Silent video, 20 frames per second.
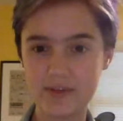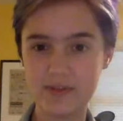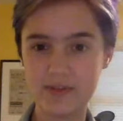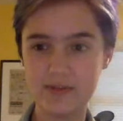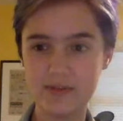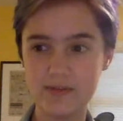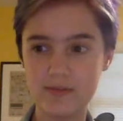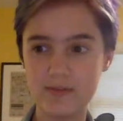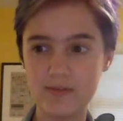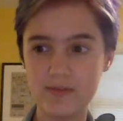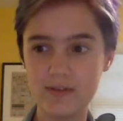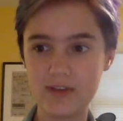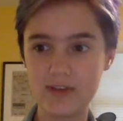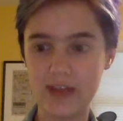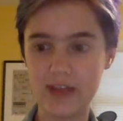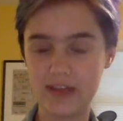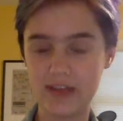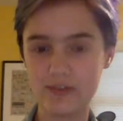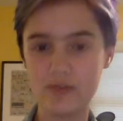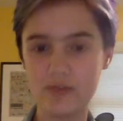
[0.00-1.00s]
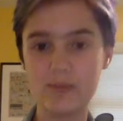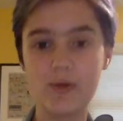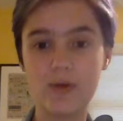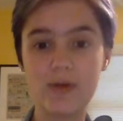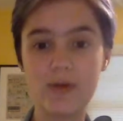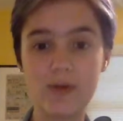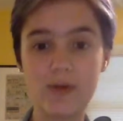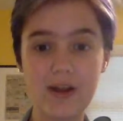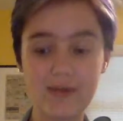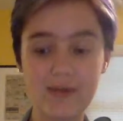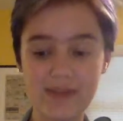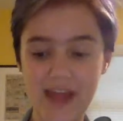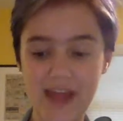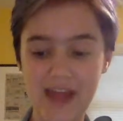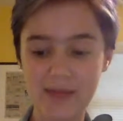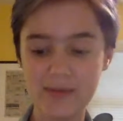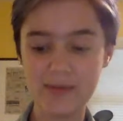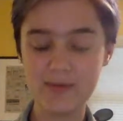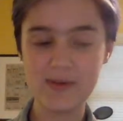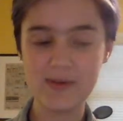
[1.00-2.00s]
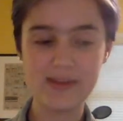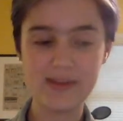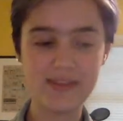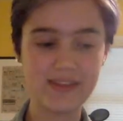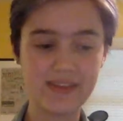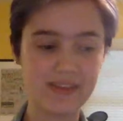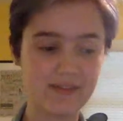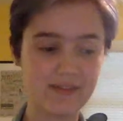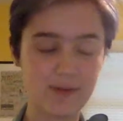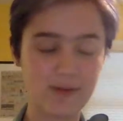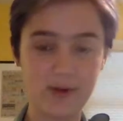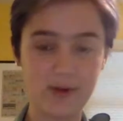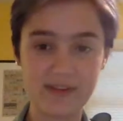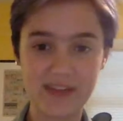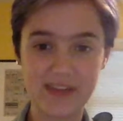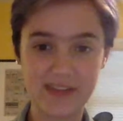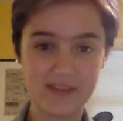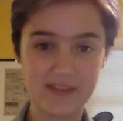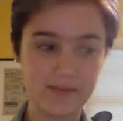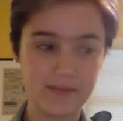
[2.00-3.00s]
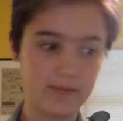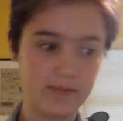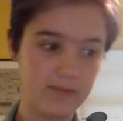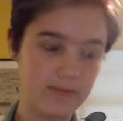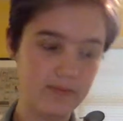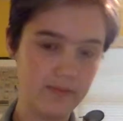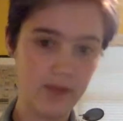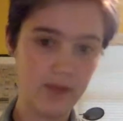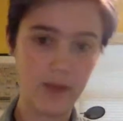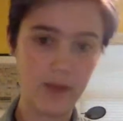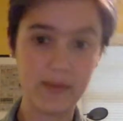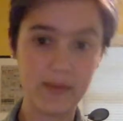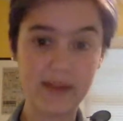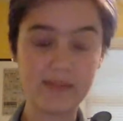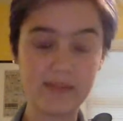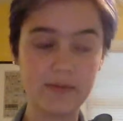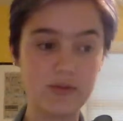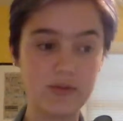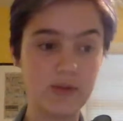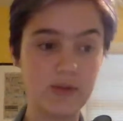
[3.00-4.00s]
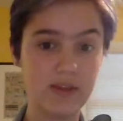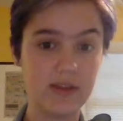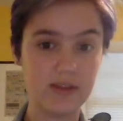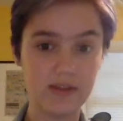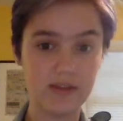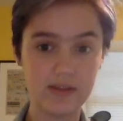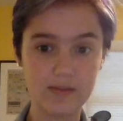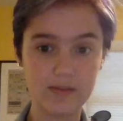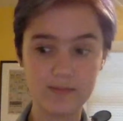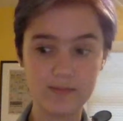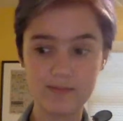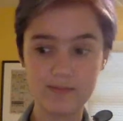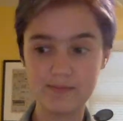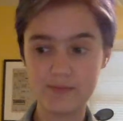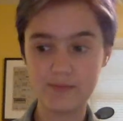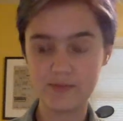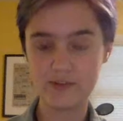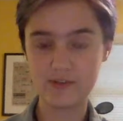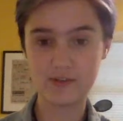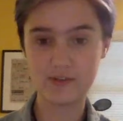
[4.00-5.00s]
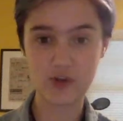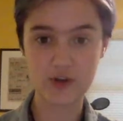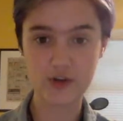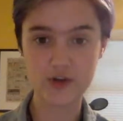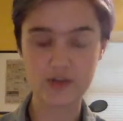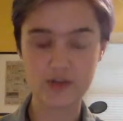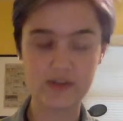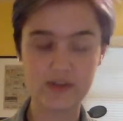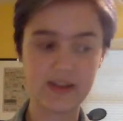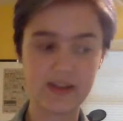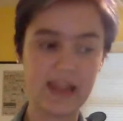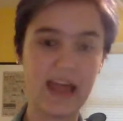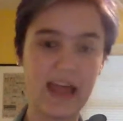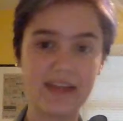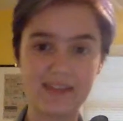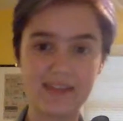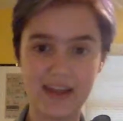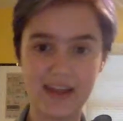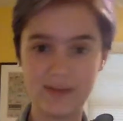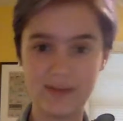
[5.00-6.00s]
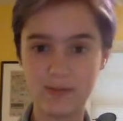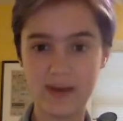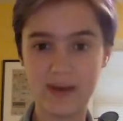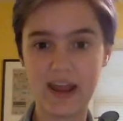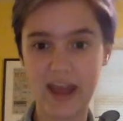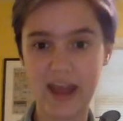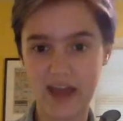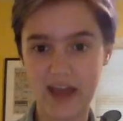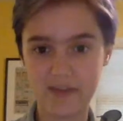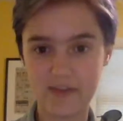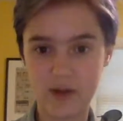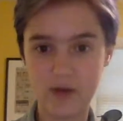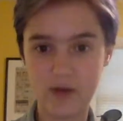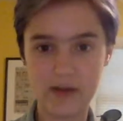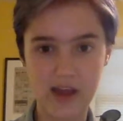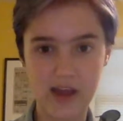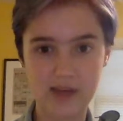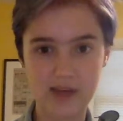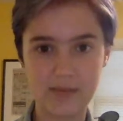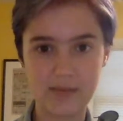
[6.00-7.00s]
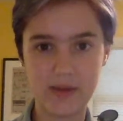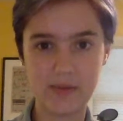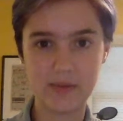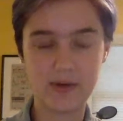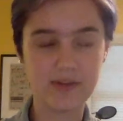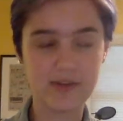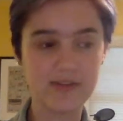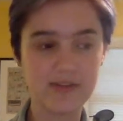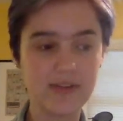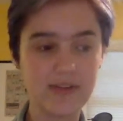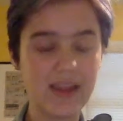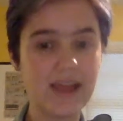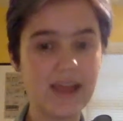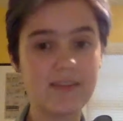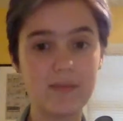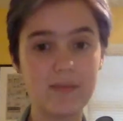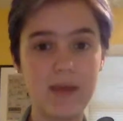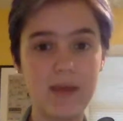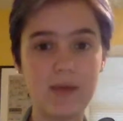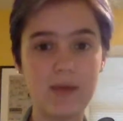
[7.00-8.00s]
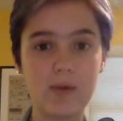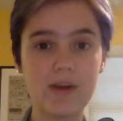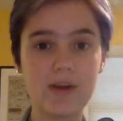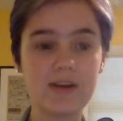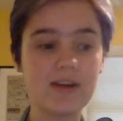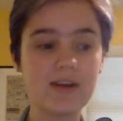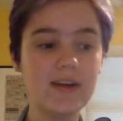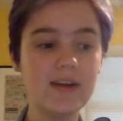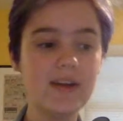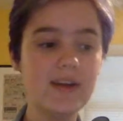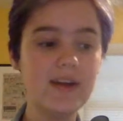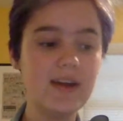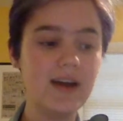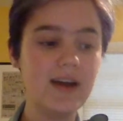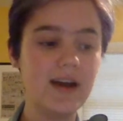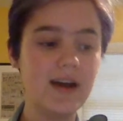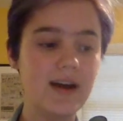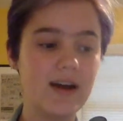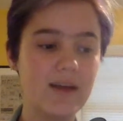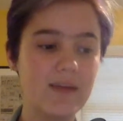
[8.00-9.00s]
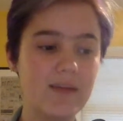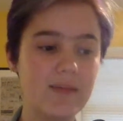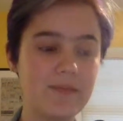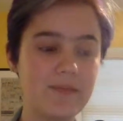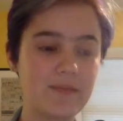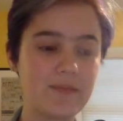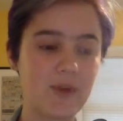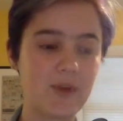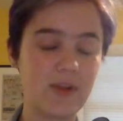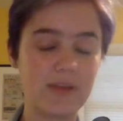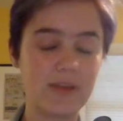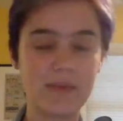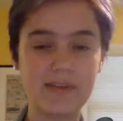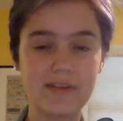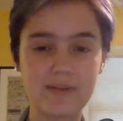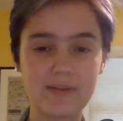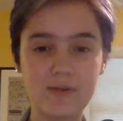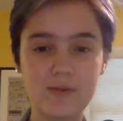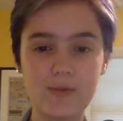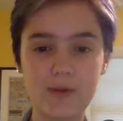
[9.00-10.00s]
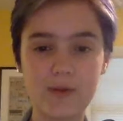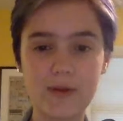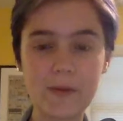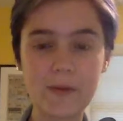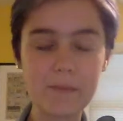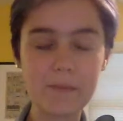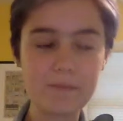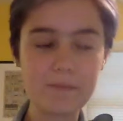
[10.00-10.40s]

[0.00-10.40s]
to get to a point where I was happy with, and of course that's a mix between the structure of the class and what I have going on in my personal life and my work, or like my schoolwork.